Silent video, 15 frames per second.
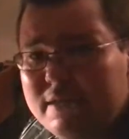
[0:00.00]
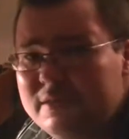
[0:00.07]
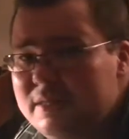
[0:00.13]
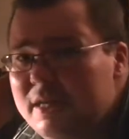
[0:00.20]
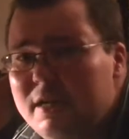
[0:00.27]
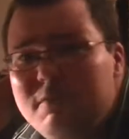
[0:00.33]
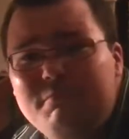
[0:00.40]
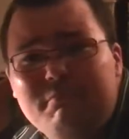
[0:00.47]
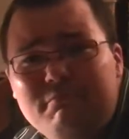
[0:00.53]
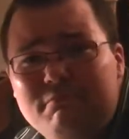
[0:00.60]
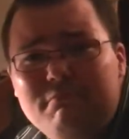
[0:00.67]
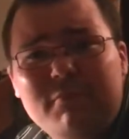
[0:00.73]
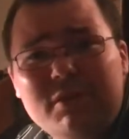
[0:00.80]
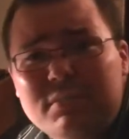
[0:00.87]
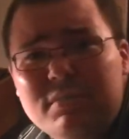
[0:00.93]
I said, I'm
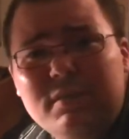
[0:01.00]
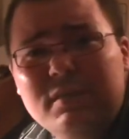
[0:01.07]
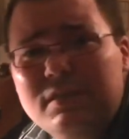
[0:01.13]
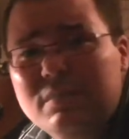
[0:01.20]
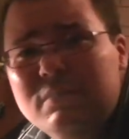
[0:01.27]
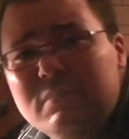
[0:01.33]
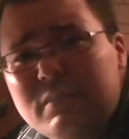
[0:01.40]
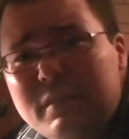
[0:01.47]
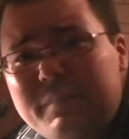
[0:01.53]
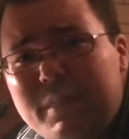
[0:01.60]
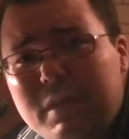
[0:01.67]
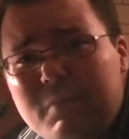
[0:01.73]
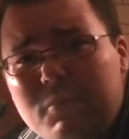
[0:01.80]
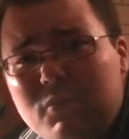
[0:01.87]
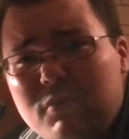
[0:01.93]
used to living
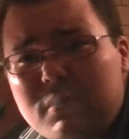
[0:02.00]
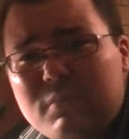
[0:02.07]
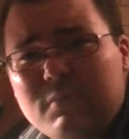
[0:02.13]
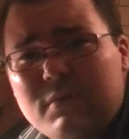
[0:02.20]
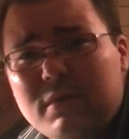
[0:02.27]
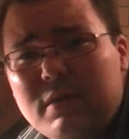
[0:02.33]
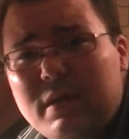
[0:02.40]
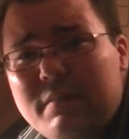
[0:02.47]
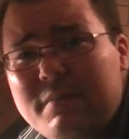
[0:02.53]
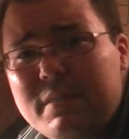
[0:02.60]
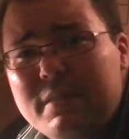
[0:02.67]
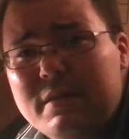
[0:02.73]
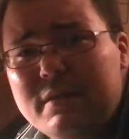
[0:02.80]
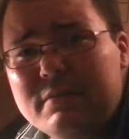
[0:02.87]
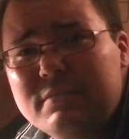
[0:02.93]
up north where
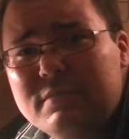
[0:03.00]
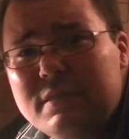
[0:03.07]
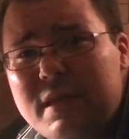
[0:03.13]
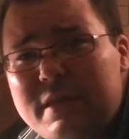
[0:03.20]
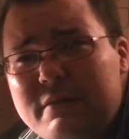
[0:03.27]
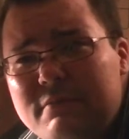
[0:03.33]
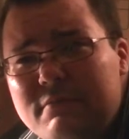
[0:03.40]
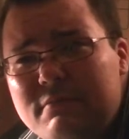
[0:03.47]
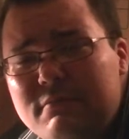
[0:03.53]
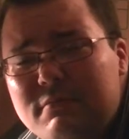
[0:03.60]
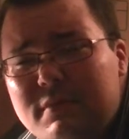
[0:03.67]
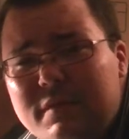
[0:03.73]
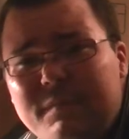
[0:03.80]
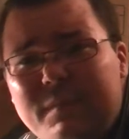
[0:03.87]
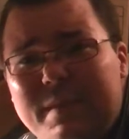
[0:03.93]
everything's, like,
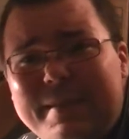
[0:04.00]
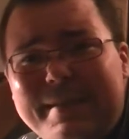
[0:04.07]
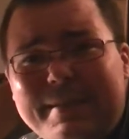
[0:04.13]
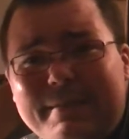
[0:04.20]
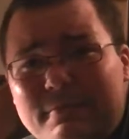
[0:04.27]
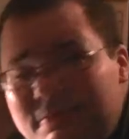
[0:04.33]
convenient.